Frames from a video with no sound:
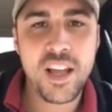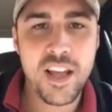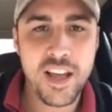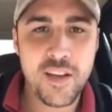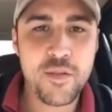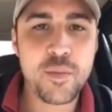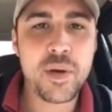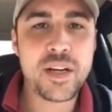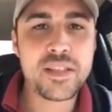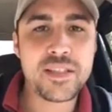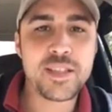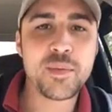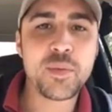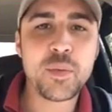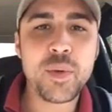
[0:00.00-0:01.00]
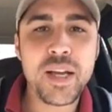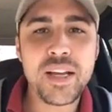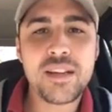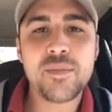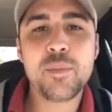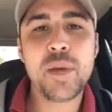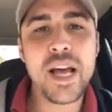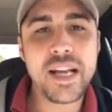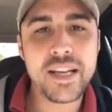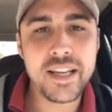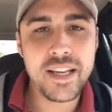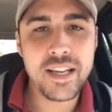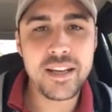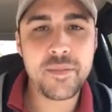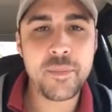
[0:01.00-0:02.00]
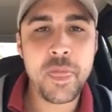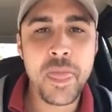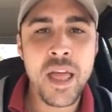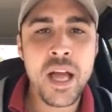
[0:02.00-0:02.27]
Hey everybody, Simple Man, back again.